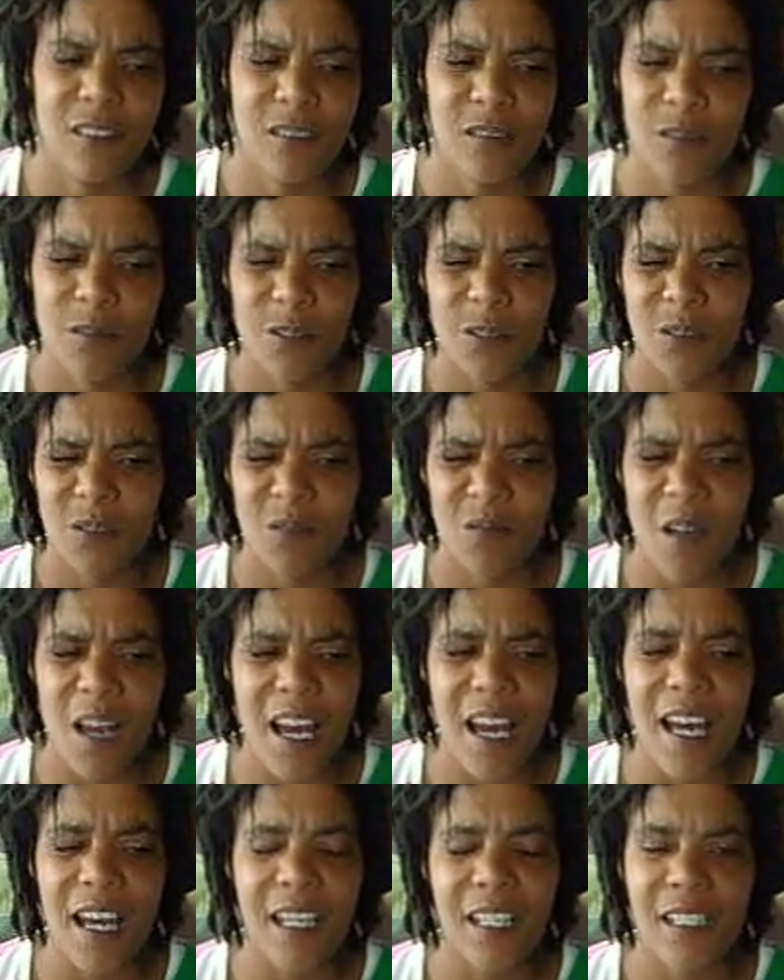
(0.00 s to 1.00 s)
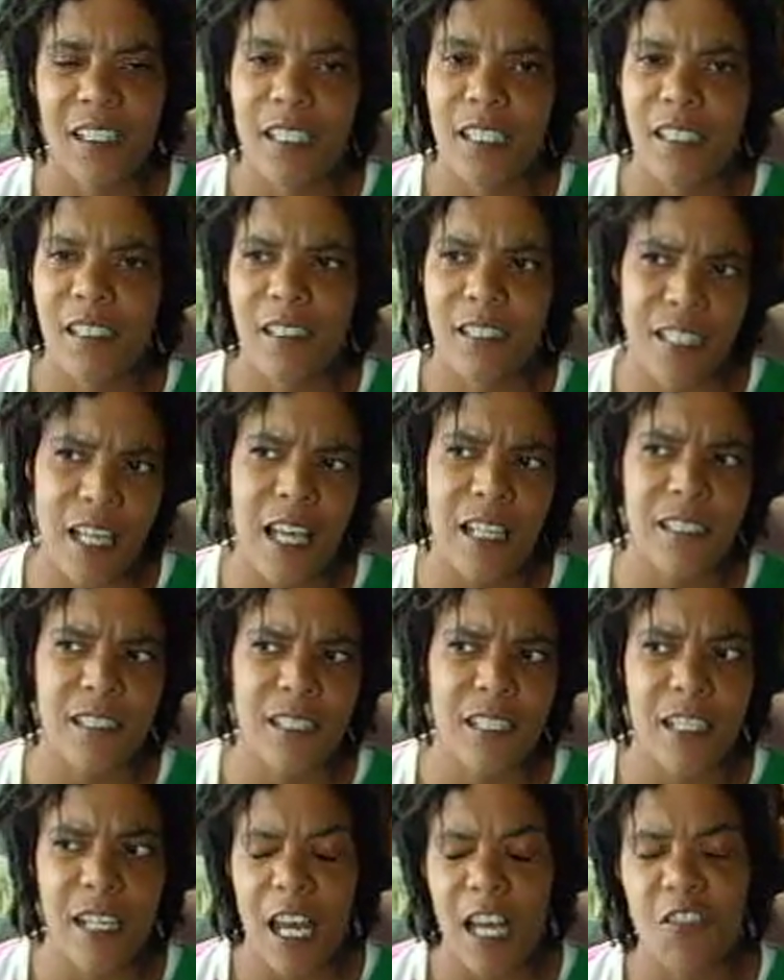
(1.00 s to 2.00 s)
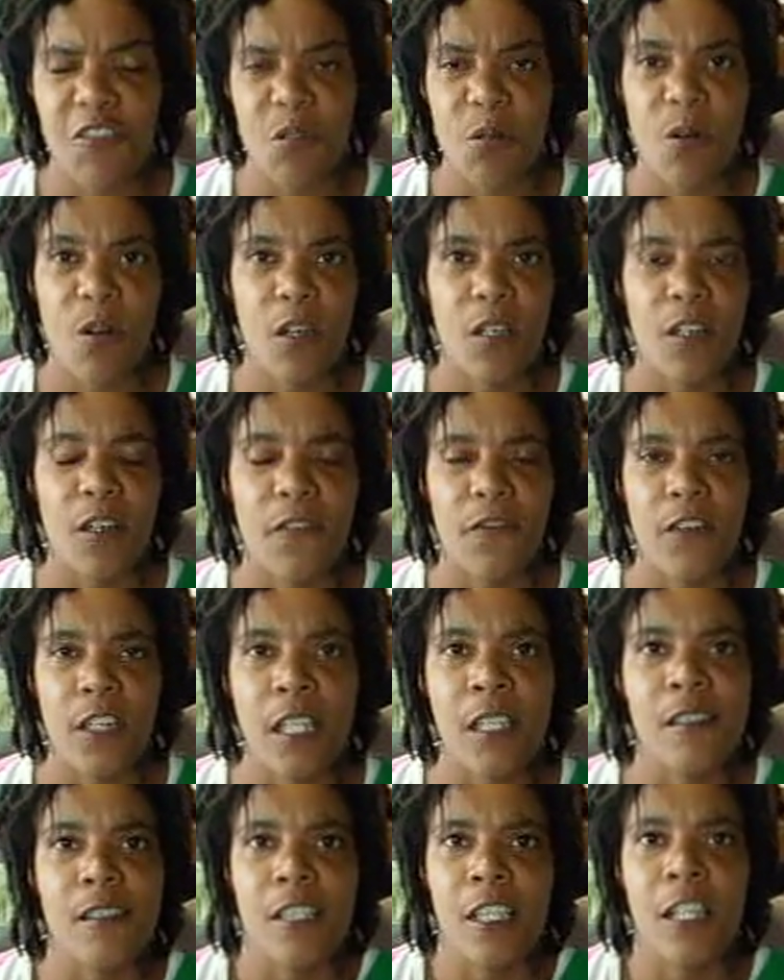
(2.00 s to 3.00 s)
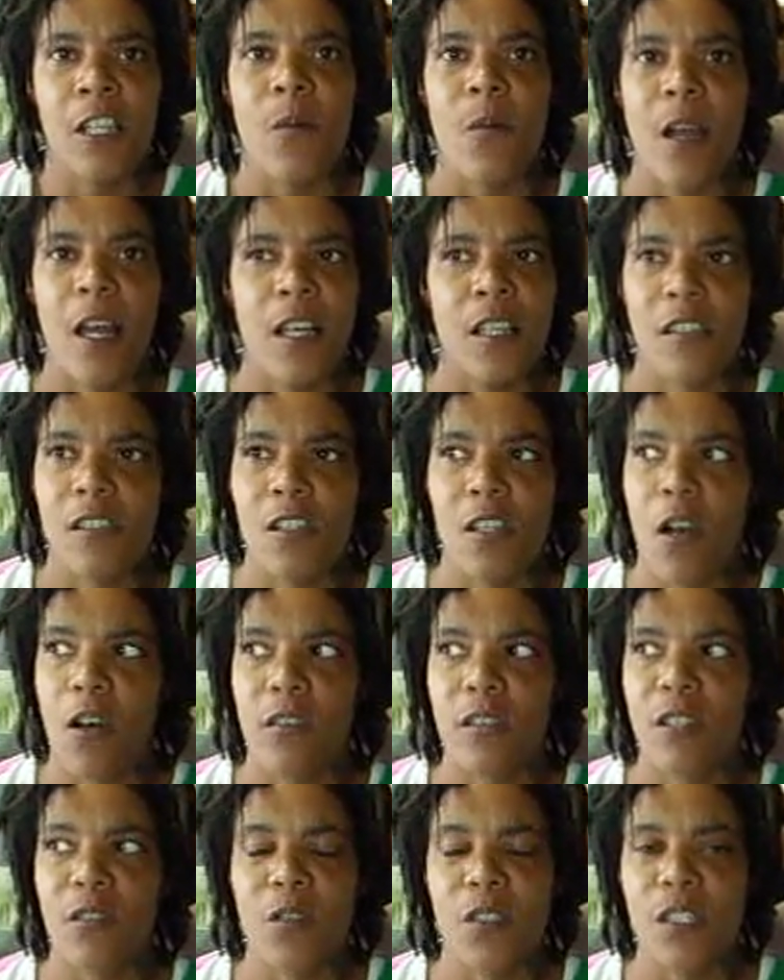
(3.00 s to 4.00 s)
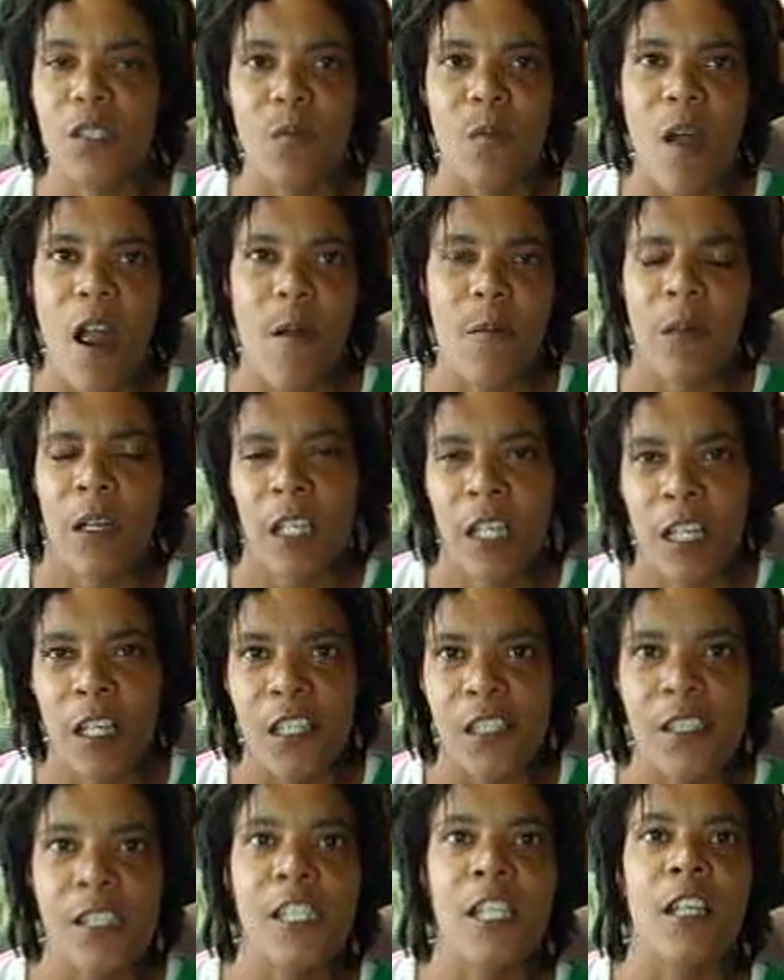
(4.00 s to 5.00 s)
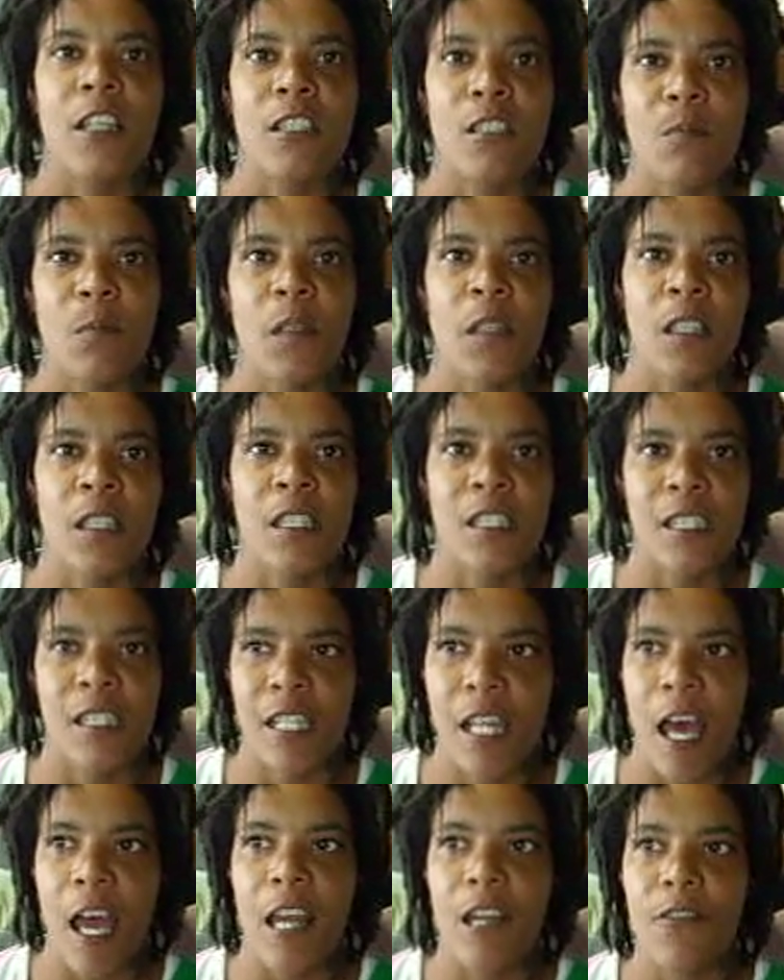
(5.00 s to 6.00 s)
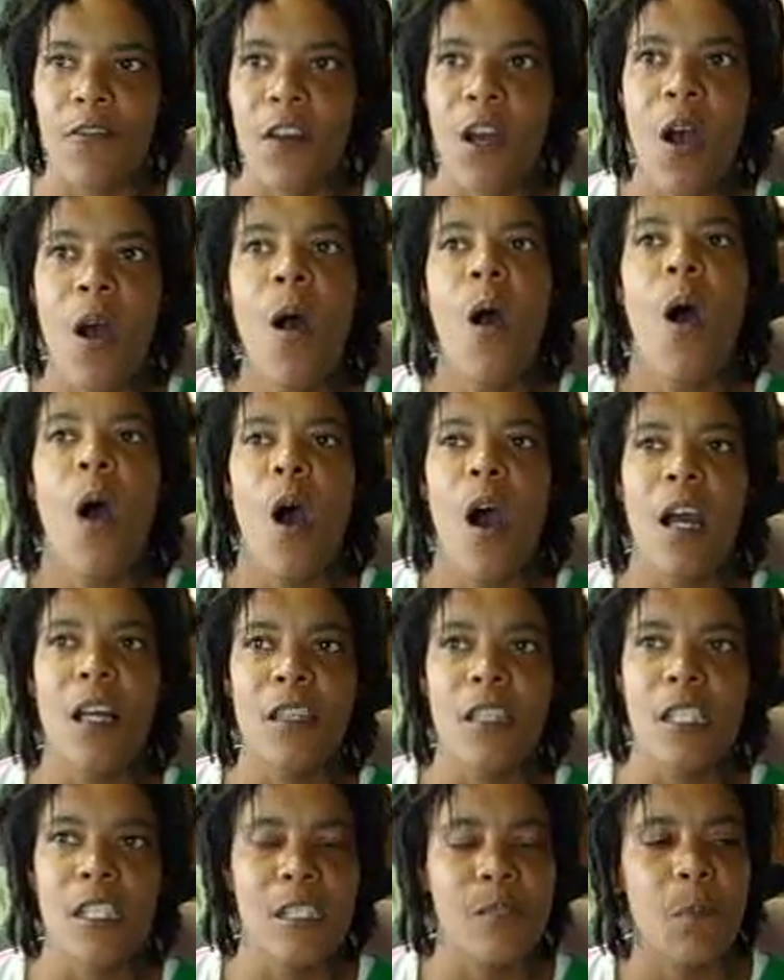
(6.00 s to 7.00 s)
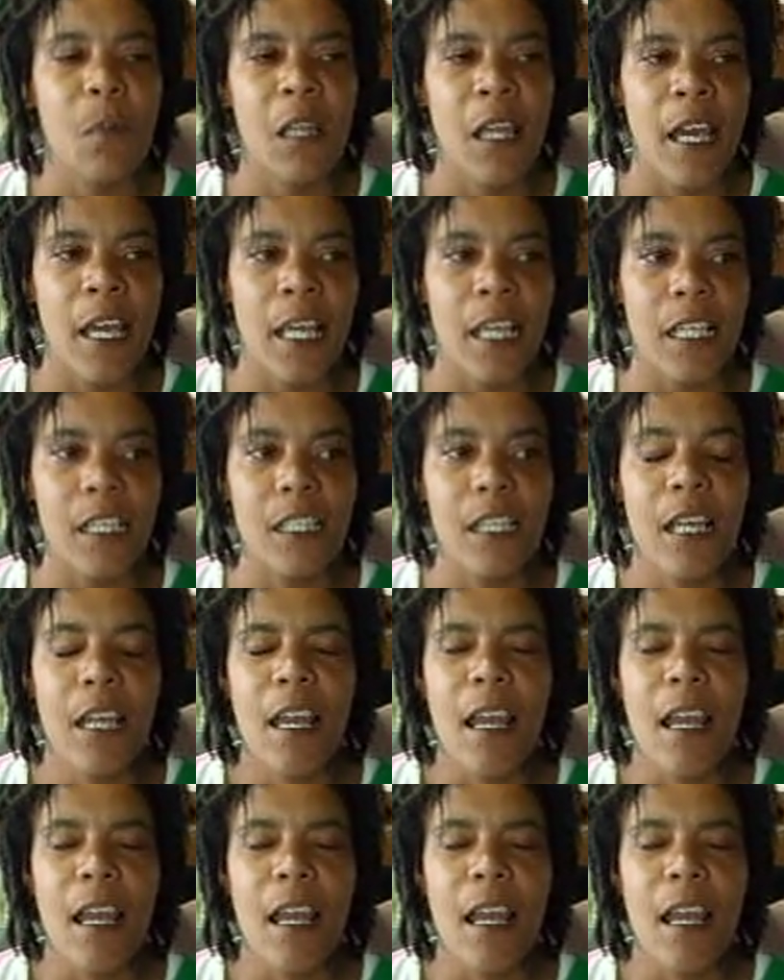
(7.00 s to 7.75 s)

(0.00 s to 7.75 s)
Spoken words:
Well, why? Because that's the natural order of things anyways. The only reason why we're here is to experience life on this plane